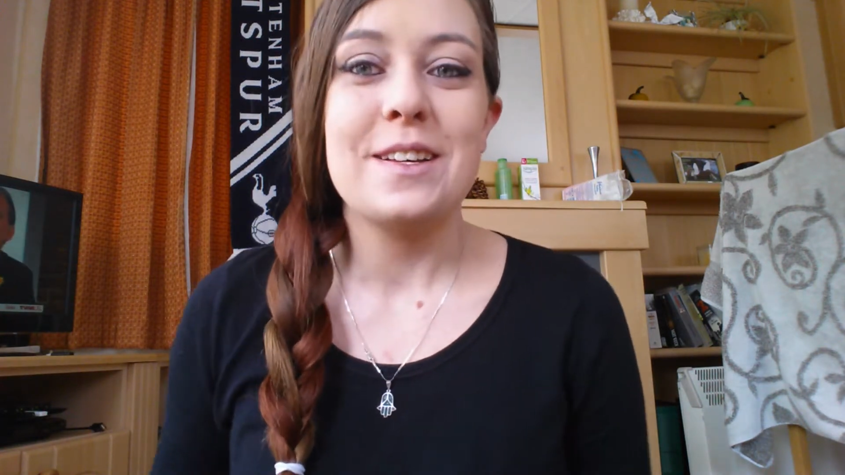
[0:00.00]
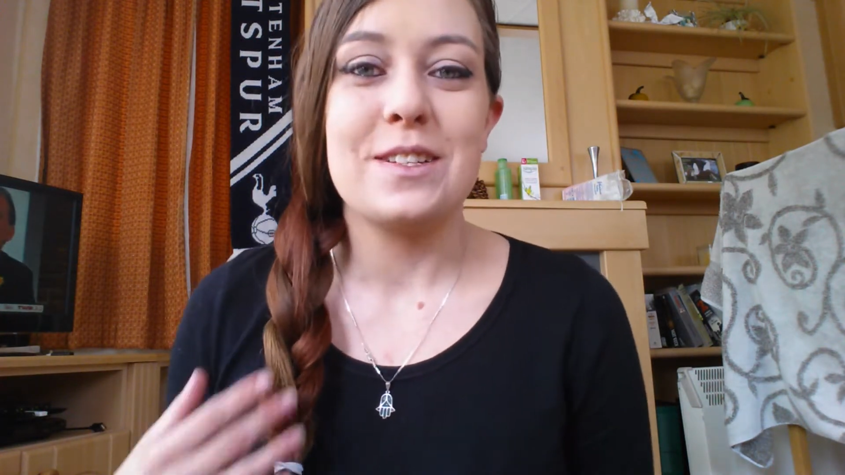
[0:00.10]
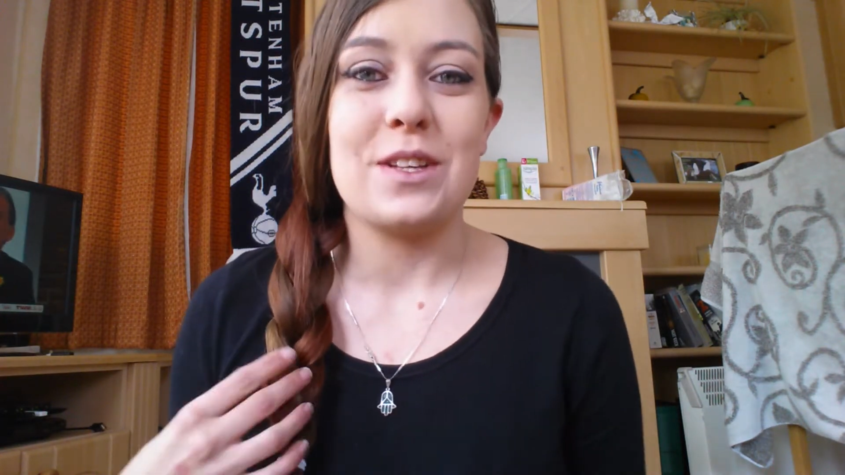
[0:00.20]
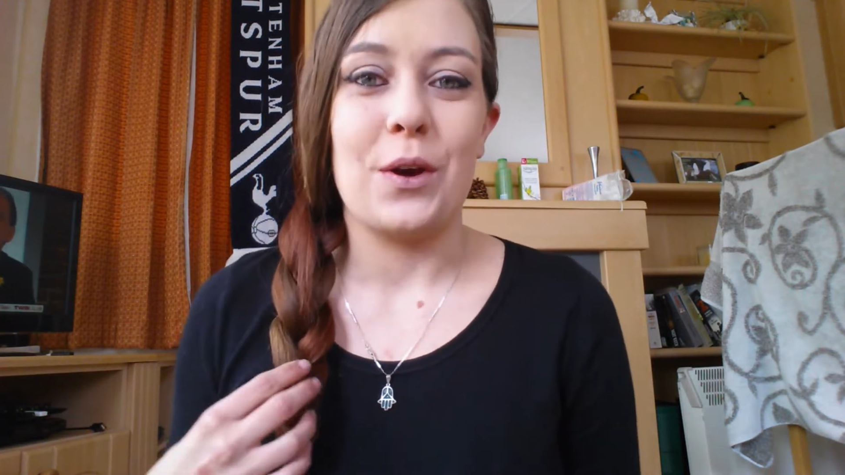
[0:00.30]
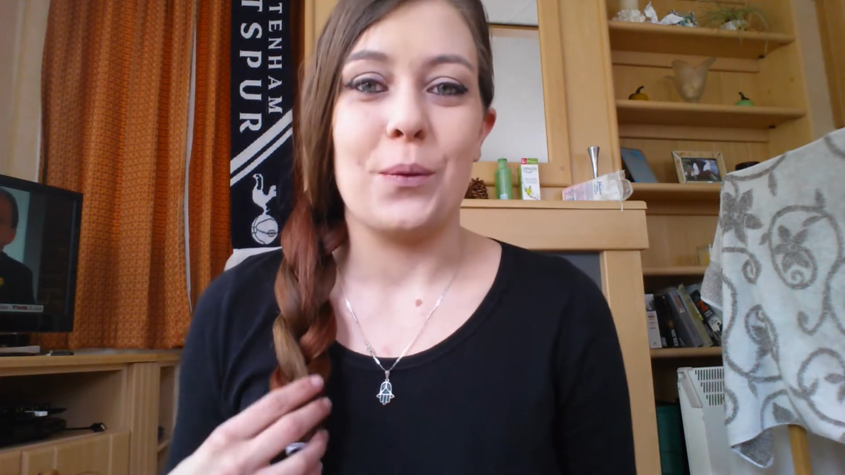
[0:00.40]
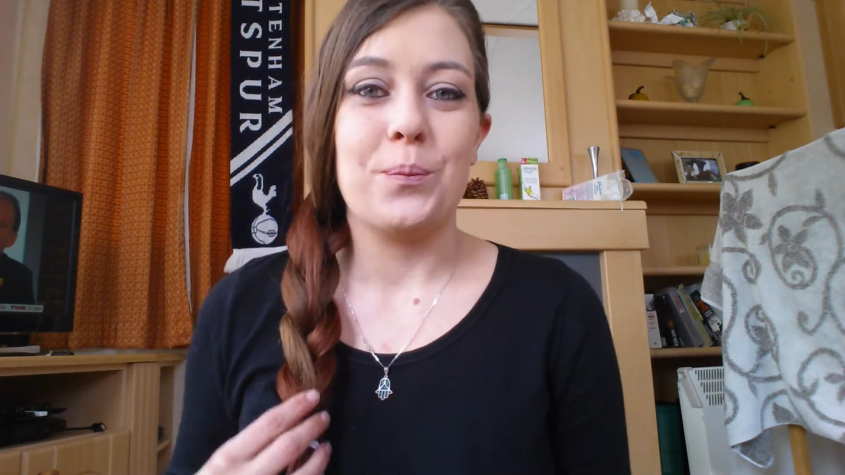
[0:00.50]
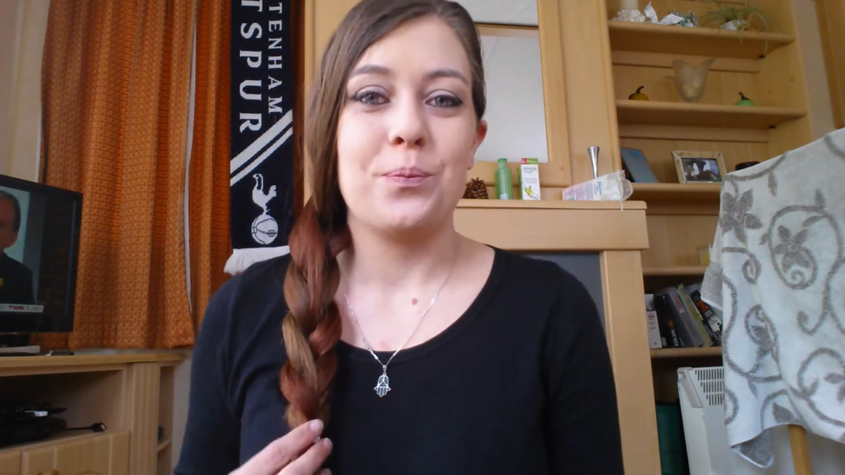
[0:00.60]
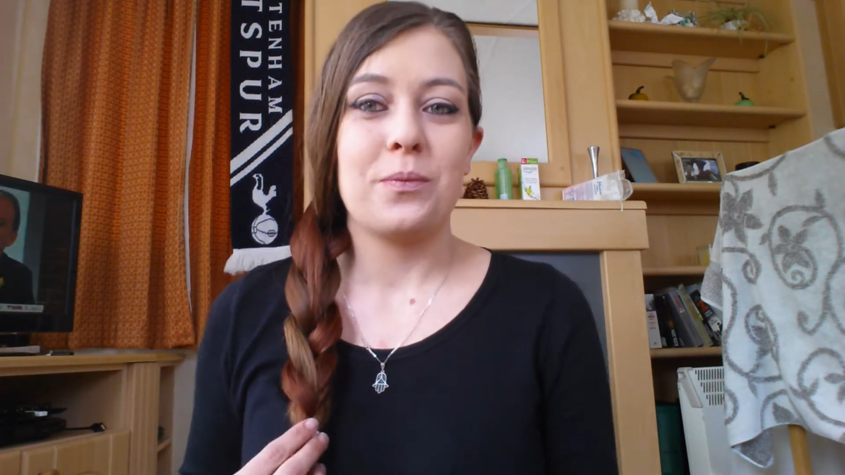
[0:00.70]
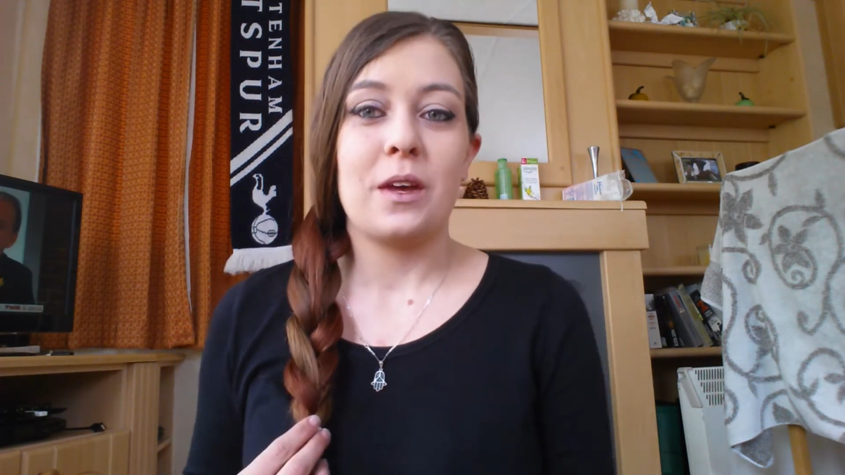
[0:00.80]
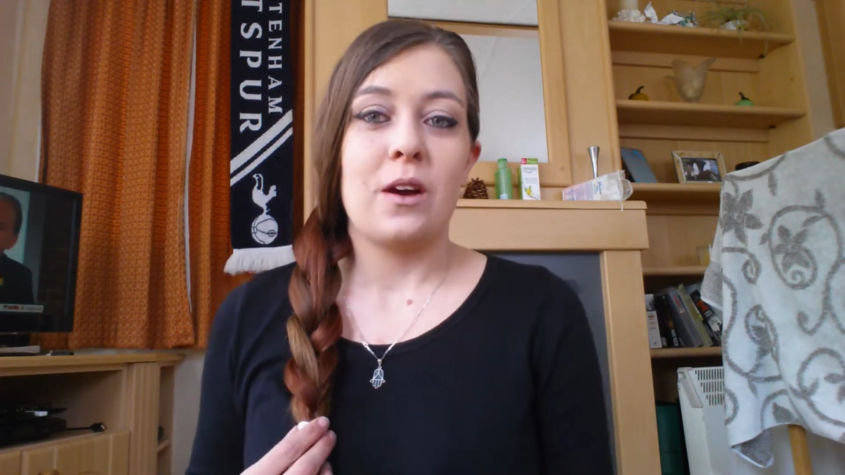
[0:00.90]
So,
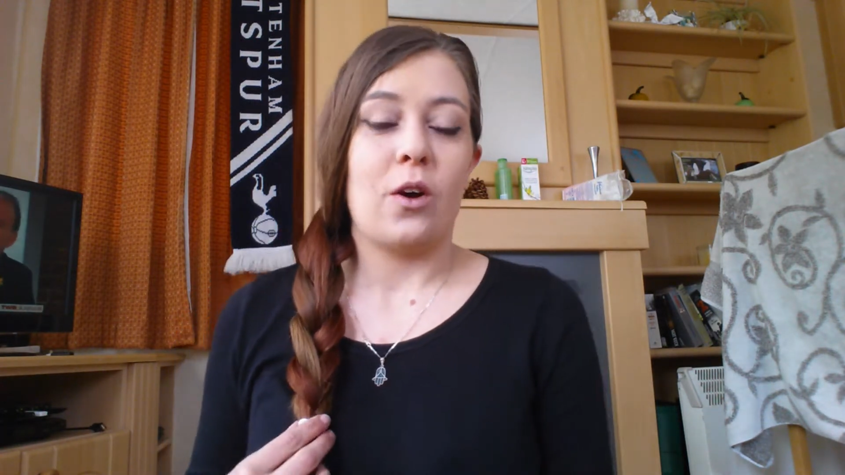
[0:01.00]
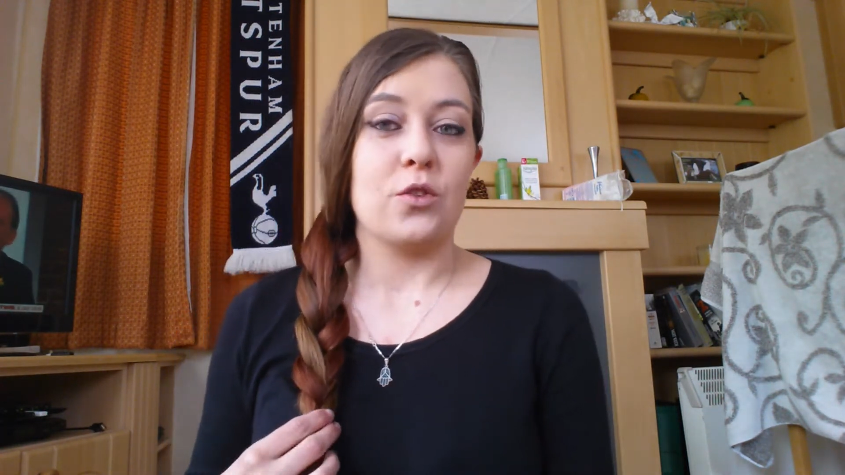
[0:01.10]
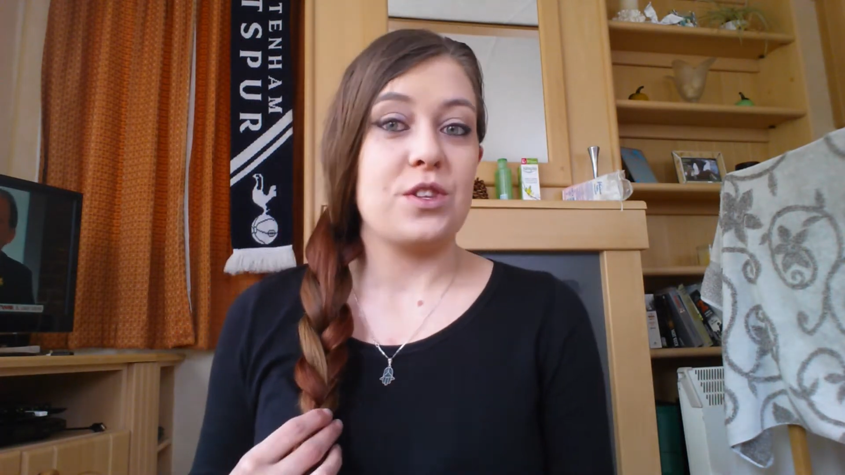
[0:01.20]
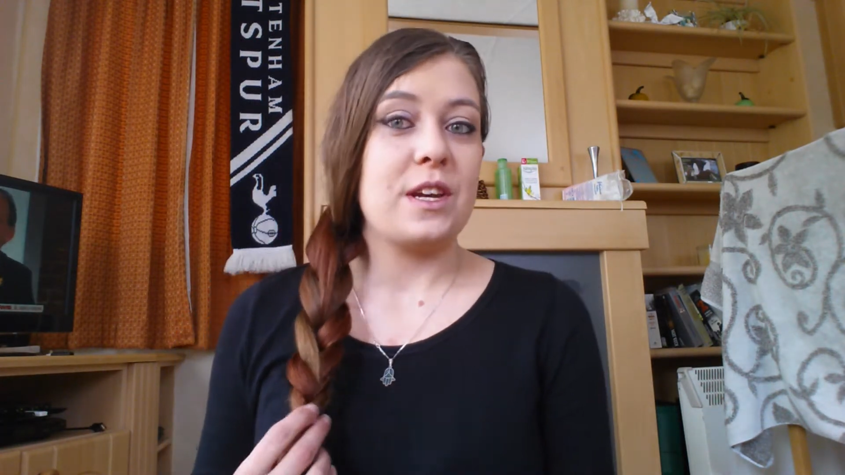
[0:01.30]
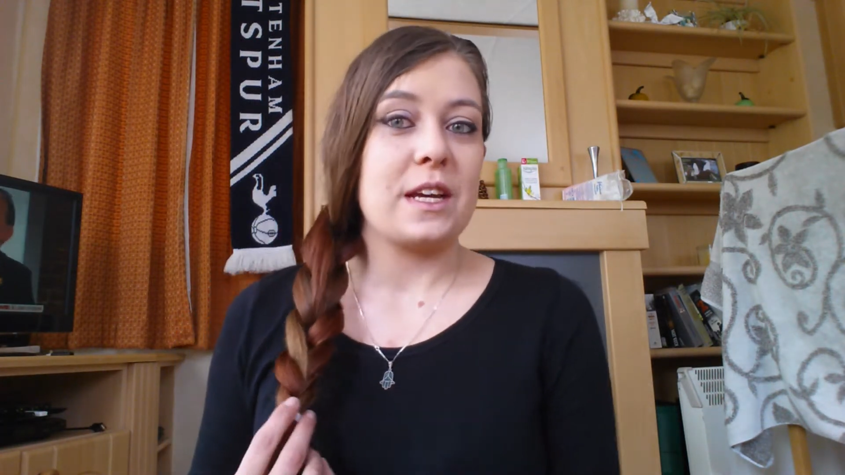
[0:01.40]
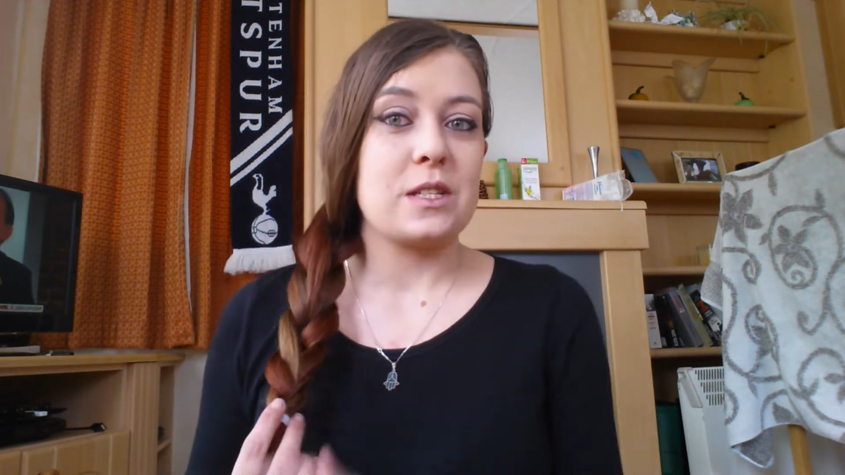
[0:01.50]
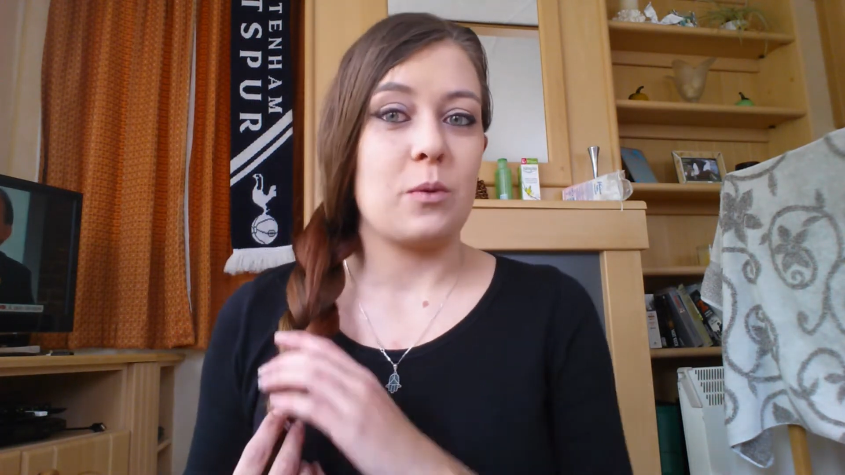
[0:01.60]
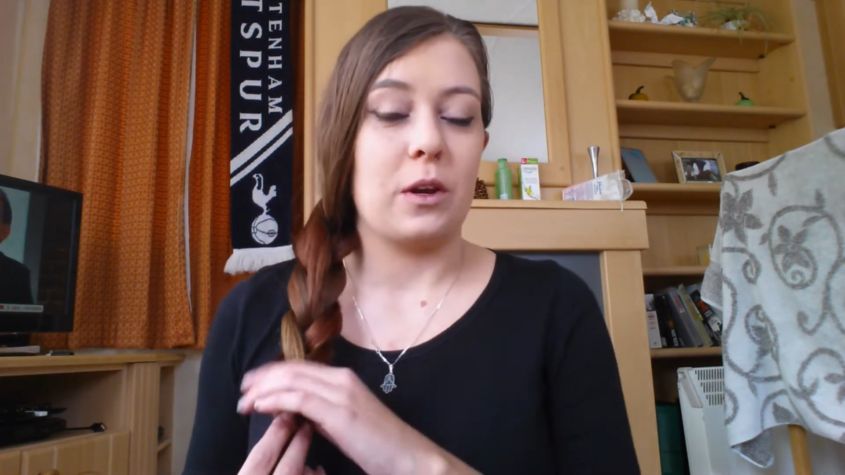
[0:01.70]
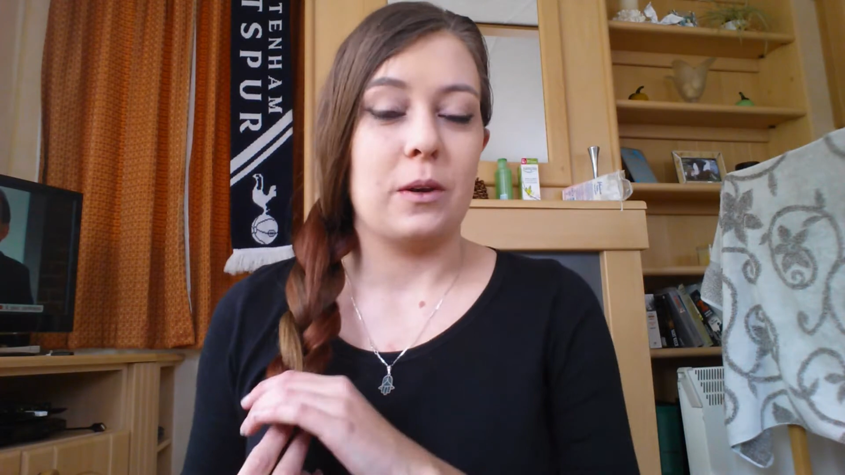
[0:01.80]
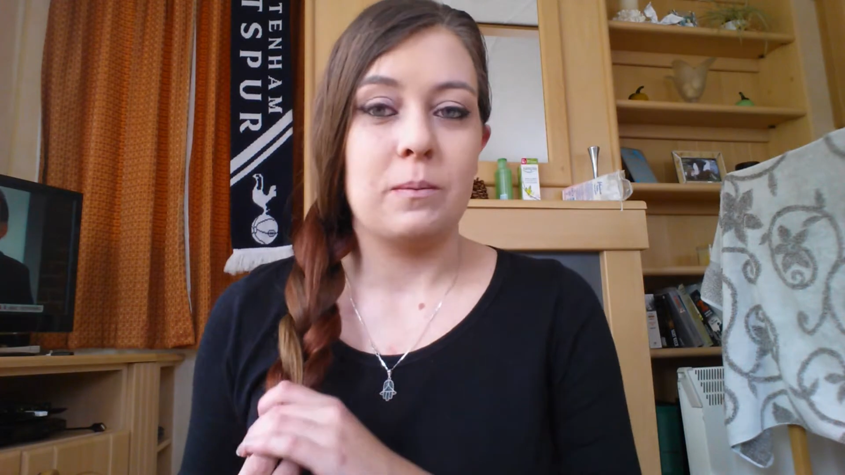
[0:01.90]
on to the next
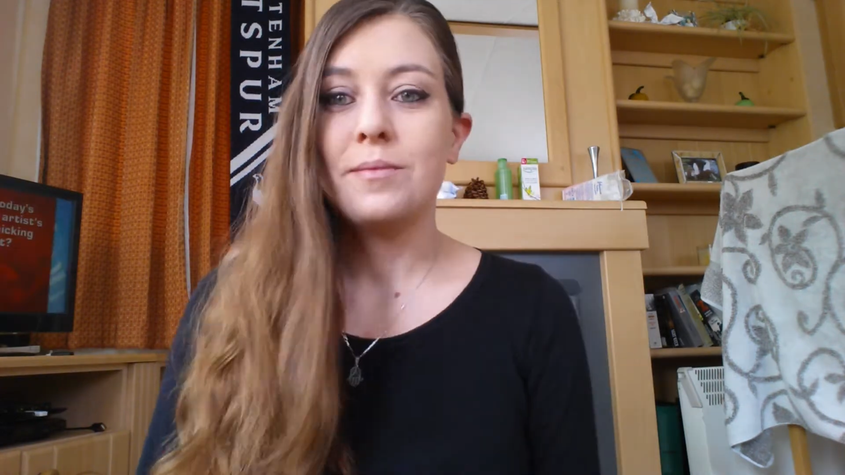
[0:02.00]
one.